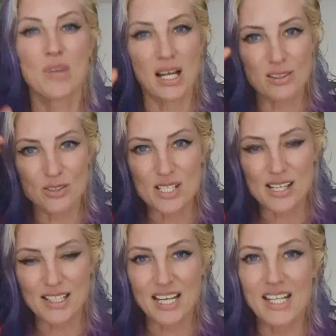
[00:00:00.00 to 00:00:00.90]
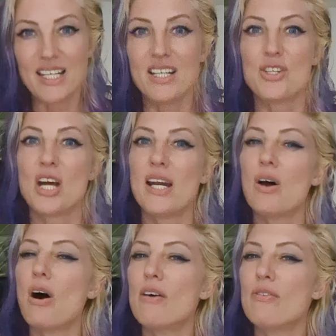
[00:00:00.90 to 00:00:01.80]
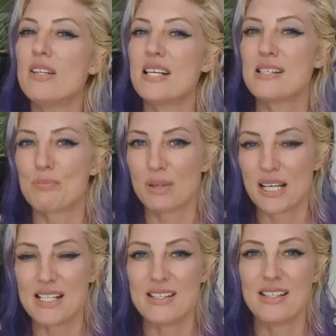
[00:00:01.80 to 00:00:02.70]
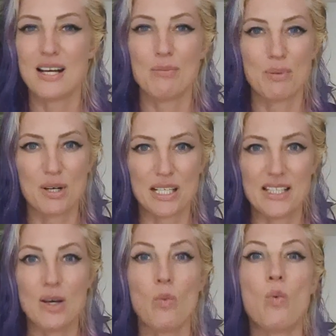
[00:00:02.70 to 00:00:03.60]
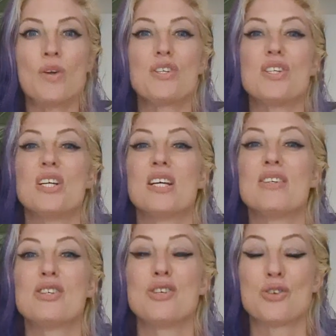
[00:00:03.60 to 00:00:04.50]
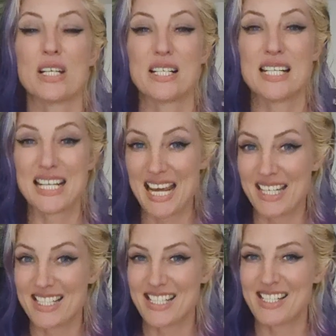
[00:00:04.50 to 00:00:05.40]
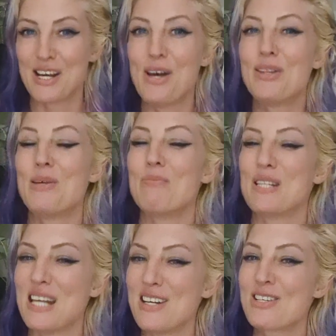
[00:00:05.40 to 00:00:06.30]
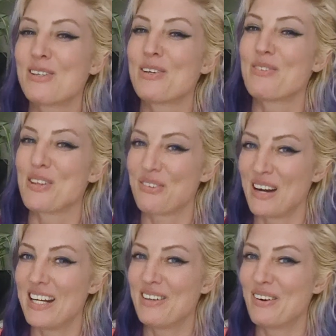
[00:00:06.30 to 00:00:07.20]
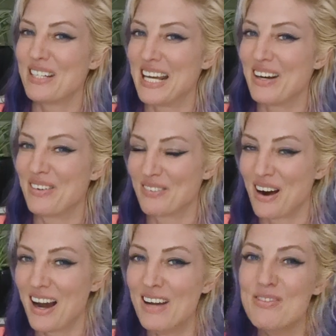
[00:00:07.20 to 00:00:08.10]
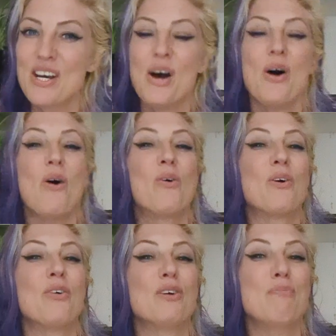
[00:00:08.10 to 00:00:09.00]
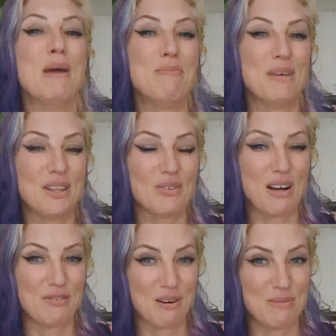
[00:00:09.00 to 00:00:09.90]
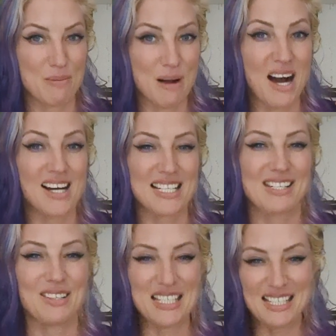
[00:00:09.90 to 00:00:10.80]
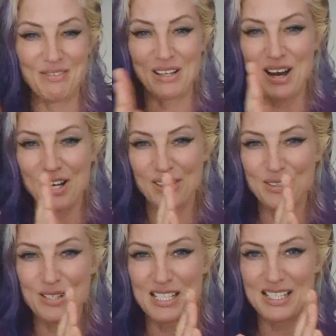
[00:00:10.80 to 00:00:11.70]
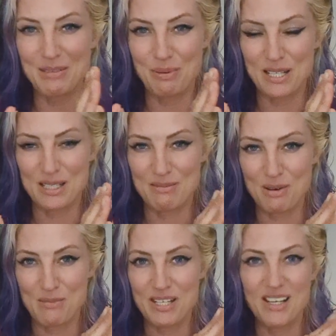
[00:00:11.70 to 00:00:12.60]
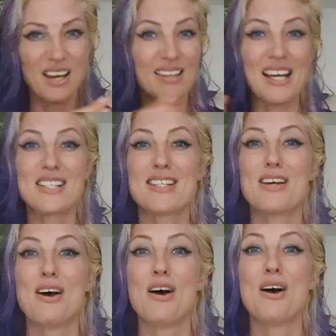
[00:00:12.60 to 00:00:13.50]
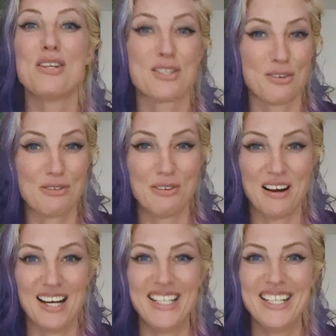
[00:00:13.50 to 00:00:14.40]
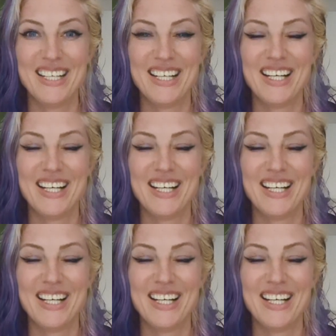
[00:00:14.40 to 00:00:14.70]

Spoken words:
Alongside that inner chatter, often there's a place in our body that wants to constrict against the potential of the threat not yet arrived, or a remembered threat from the past. So we're kind of losing the present moment, and that's so fine.